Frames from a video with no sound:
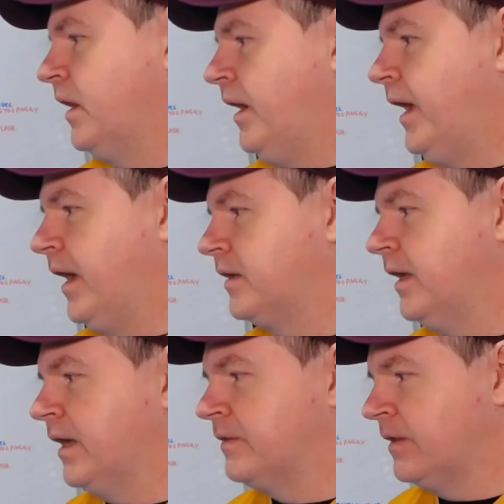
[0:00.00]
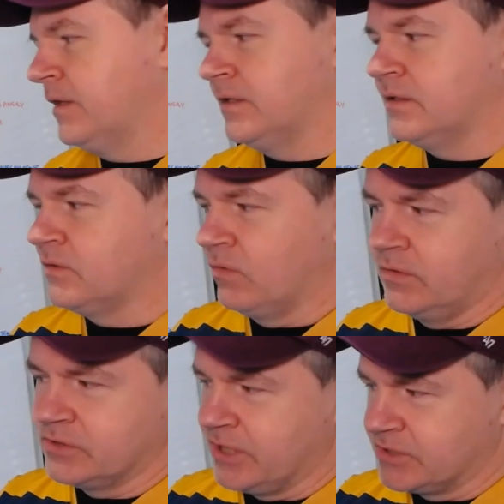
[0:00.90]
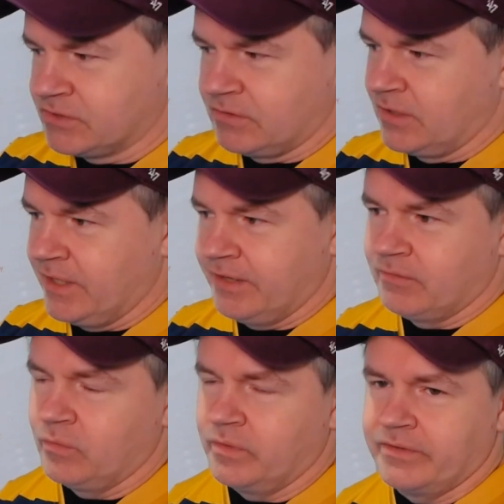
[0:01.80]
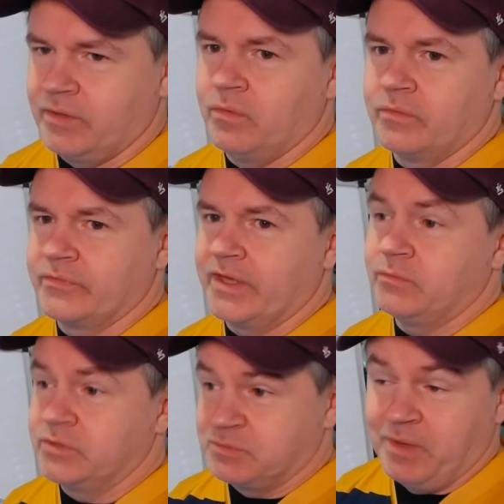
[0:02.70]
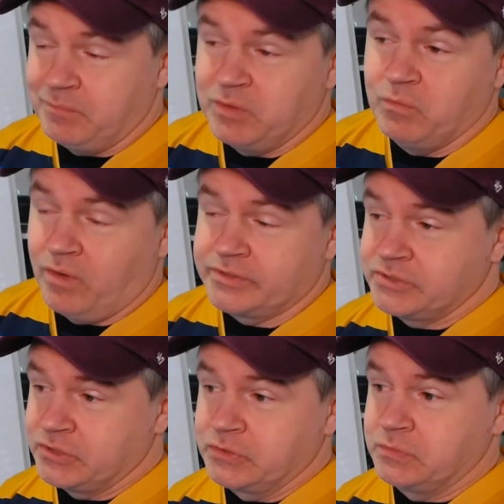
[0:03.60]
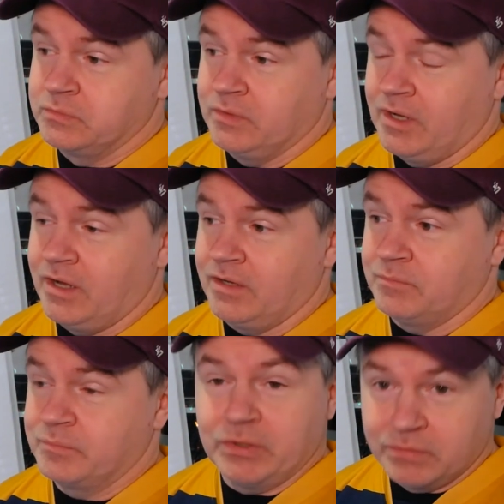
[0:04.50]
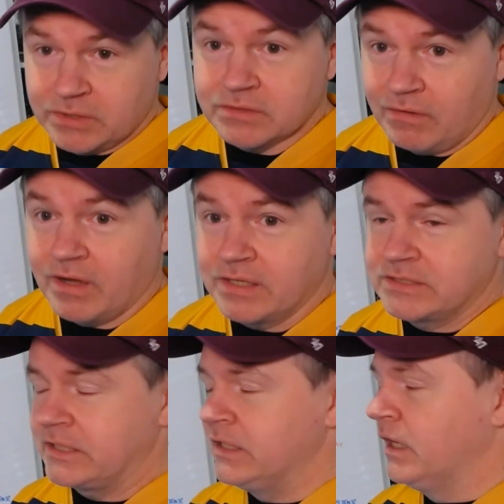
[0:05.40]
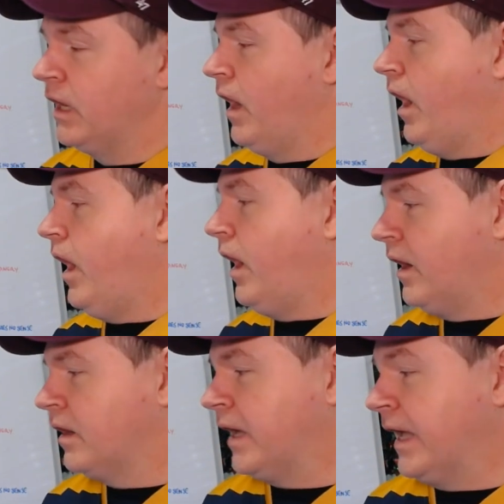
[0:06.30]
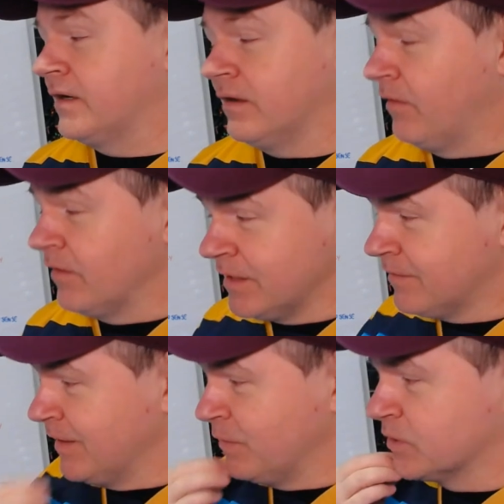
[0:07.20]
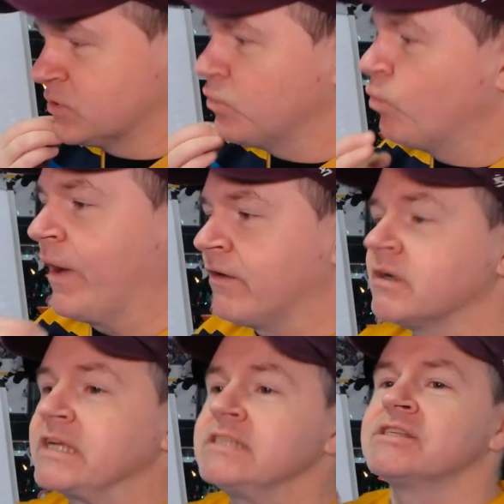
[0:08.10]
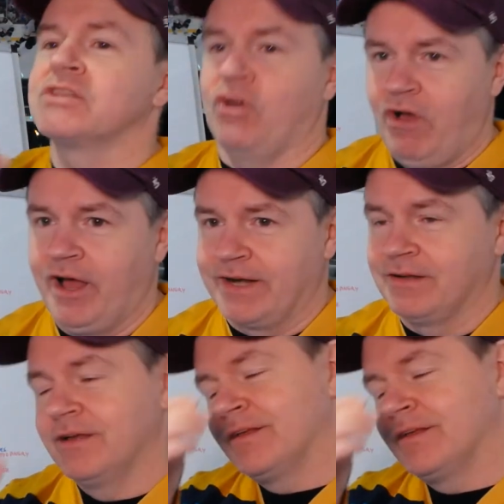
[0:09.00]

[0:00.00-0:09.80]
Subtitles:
And then they did the whole Chester and Allegra, well, they won't they, which made me want to puke, honestly. And all I could think was, where is Thon?